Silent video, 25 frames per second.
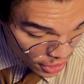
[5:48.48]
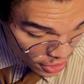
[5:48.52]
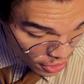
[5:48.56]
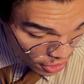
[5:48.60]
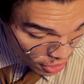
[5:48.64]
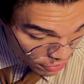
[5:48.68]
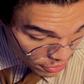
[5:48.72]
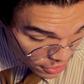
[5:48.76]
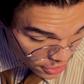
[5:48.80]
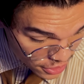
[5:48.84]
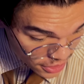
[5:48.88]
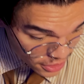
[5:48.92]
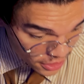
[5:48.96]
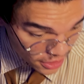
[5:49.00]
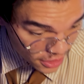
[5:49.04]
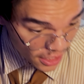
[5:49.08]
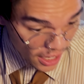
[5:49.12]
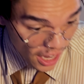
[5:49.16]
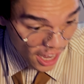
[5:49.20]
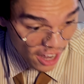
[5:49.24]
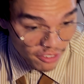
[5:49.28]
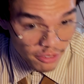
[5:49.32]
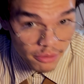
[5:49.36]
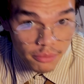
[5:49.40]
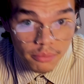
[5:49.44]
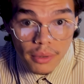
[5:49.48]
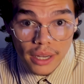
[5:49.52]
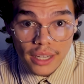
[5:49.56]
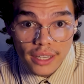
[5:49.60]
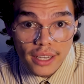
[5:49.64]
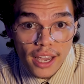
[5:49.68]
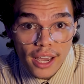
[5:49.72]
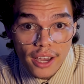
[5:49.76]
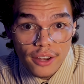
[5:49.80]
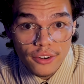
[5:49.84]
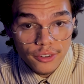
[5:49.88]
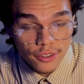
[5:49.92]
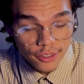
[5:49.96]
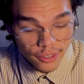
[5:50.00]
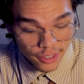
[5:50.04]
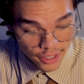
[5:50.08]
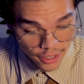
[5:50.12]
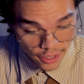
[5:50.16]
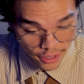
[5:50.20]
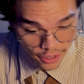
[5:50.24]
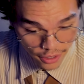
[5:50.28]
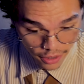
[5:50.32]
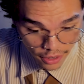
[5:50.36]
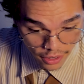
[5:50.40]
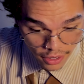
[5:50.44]
I obviously have my candle
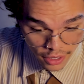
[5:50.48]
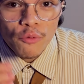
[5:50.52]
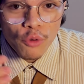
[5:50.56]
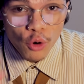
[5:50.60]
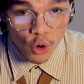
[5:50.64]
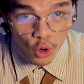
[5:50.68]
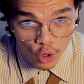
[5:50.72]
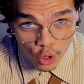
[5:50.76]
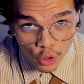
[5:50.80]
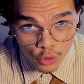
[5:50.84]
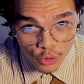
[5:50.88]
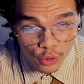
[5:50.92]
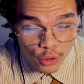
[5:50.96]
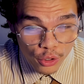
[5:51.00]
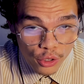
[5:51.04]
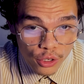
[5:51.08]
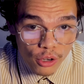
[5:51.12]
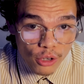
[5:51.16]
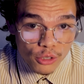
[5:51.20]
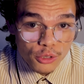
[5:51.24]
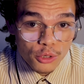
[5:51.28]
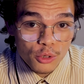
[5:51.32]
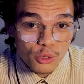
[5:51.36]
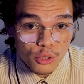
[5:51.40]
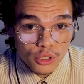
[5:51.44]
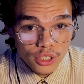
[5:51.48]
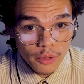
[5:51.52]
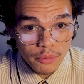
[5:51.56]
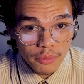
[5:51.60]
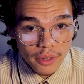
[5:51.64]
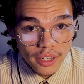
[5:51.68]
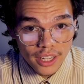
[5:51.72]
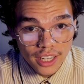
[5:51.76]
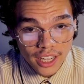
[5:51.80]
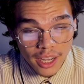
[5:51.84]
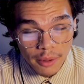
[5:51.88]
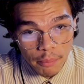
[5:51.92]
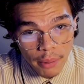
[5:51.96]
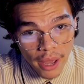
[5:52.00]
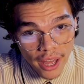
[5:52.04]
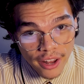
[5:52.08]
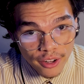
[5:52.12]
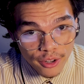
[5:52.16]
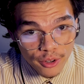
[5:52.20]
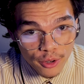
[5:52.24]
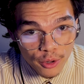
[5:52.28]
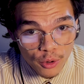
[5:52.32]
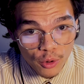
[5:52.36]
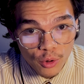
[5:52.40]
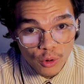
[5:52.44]
here. For earth, you could also use something like a
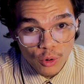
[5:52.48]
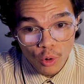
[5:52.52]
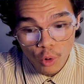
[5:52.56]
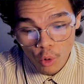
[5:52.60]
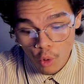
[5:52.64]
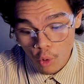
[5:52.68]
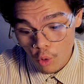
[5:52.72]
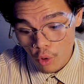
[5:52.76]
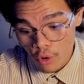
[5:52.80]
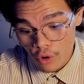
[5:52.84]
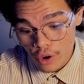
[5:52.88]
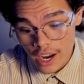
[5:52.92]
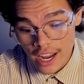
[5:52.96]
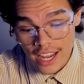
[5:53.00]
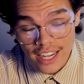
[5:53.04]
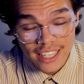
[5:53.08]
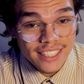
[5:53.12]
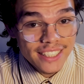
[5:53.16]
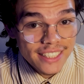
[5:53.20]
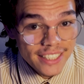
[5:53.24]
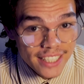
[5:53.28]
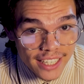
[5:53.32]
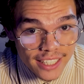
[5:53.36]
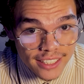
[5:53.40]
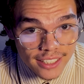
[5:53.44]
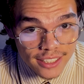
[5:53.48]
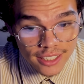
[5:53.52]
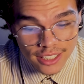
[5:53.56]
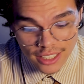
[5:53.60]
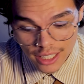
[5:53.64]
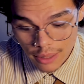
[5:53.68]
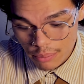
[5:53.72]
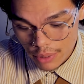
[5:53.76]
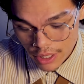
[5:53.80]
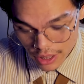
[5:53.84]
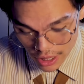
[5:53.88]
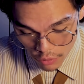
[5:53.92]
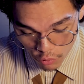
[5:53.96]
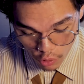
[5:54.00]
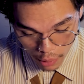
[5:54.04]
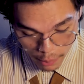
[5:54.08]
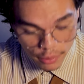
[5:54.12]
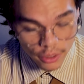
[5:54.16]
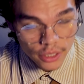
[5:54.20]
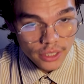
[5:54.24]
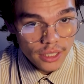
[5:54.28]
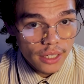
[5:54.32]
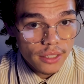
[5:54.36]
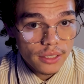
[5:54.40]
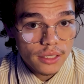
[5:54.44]
pentacle or a disc, something that
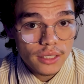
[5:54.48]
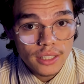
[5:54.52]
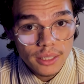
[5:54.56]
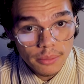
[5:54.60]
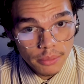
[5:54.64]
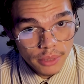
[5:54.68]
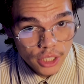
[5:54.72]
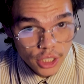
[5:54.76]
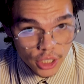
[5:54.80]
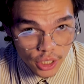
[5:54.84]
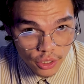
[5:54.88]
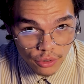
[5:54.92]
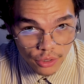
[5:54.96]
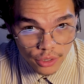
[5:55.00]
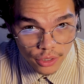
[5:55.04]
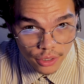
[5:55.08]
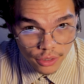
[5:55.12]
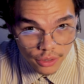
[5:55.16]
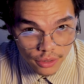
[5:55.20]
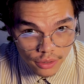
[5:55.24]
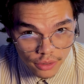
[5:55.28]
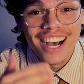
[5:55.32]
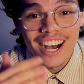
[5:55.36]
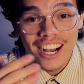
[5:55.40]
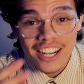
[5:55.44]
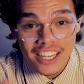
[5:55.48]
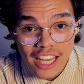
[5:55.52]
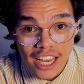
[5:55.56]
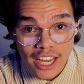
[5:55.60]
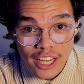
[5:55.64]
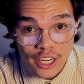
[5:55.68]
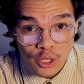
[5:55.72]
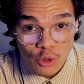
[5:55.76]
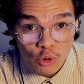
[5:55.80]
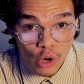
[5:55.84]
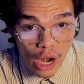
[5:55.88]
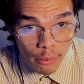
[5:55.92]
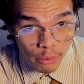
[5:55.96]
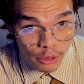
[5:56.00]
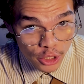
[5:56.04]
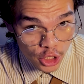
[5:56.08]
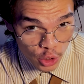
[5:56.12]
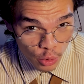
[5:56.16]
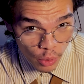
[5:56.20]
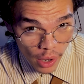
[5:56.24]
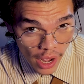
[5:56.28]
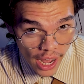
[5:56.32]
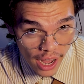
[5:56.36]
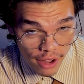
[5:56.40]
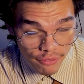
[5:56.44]
represents the material. Again, grab what
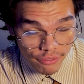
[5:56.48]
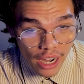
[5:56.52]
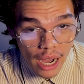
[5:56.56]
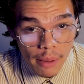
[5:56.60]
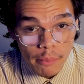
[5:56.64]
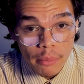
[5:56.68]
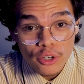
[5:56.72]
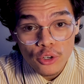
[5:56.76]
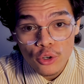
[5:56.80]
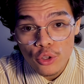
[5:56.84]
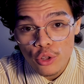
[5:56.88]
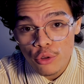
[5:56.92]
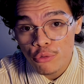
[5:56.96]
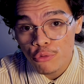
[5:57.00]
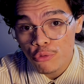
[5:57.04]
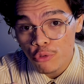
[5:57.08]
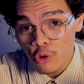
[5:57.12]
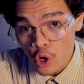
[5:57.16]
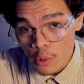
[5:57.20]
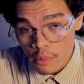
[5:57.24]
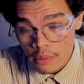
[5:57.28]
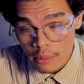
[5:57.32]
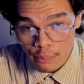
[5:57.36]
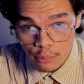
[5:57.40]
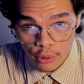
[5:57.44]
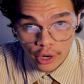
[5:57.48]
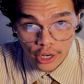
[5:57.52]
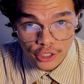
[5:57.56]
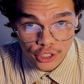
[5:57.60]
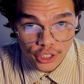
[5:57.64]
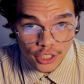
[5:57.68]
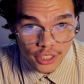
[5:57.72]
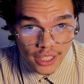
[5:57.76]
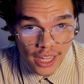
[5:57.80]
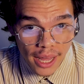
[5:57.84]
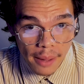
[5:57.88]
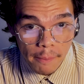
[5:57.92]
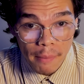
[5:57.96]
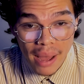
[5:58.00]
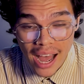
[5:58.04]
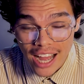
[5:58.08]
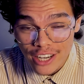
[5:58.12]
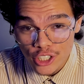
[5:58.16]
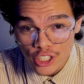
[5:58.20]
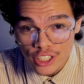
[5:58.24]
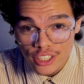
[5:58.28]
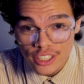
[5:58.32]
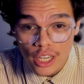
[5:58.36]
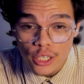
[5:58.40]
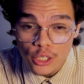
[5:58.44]
you have. I'm under the firm impression that
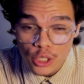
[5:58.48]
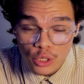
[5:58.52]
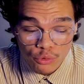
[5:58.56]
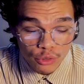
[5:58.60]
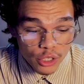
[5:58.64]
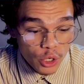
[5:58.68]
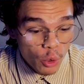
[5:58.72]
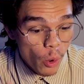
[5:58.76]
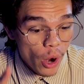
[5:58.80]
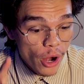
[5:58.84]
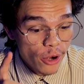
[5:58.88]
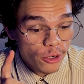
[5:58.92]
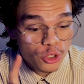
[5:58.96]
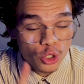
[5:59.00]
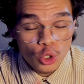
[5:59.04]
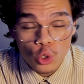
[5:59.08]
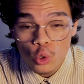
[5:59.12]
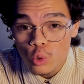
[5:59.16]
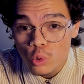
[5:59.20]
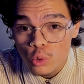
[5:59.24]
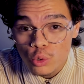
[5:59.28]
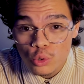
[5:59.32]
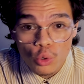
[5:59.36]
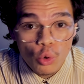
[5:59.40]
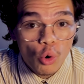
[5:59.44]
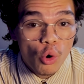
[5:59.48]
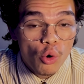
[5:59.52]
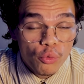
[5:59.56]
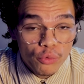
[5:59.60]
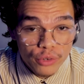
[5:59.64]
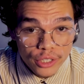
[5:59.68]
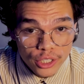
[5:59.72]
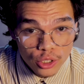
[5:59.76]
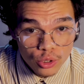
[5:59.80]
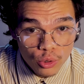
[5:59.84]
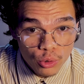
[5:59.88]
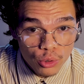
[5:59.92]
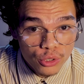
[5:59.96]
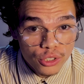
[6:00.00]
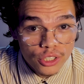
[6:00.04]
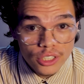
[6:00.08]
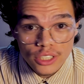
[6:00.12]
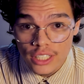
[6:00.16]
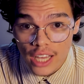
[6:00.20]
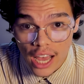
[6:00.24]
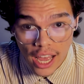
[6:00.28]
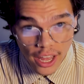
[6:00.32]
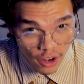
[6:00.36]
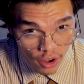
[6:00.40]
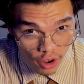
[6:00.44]
magic doesn't require tools or
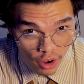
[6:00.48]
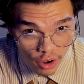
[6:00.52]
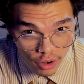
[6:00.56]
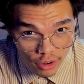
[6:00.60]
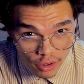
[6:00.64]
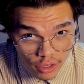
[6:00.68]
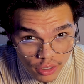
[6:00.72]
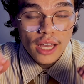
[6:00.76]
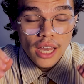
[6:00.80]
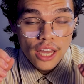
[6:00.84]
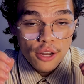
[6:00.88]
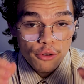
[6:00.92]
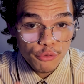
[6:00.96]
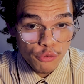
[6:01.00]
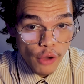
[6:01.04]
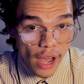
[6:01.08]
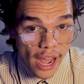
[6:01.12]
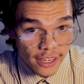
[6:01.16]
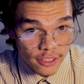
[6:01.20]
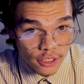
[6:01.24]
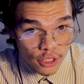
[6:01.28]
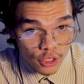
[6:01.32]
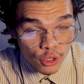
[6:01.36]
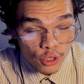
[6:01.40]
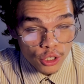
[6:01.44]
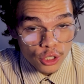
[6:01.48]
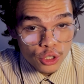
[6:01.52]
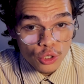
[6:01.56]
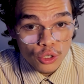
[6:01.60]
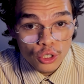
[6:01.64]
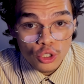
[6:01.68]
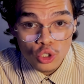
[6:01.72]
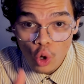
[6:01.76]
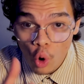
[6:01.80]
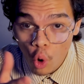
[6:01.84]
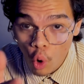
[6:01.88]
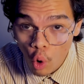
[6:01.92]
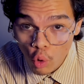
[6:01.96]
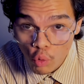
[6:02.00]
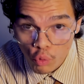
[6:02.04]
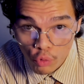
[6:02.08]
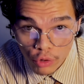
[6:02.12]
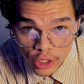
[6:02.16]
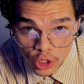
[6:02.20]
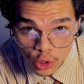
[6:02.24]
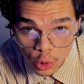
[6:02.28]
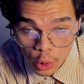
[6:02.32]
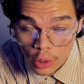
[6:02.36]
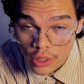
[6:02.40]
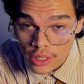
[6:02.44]
resources at all. In fact, you could do this whole
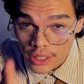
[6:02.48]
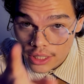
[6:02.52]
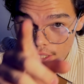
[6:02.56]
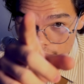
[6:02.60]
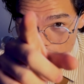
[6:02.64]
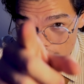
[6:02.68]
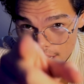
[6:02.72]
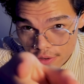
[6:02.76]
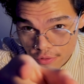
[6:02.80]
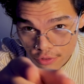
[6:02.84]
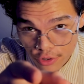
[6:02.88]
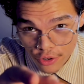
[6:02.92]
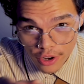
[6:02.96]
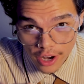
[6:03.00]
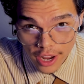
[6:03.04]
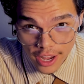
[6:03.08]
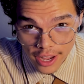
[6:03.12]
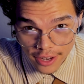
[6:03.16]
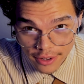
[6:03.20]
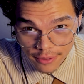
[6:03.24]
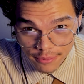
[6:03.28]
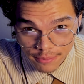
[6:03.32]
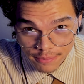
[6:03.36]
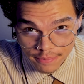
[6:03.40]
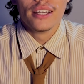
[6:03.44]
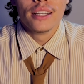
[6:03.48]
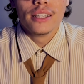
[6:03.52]
ritual inside of your head.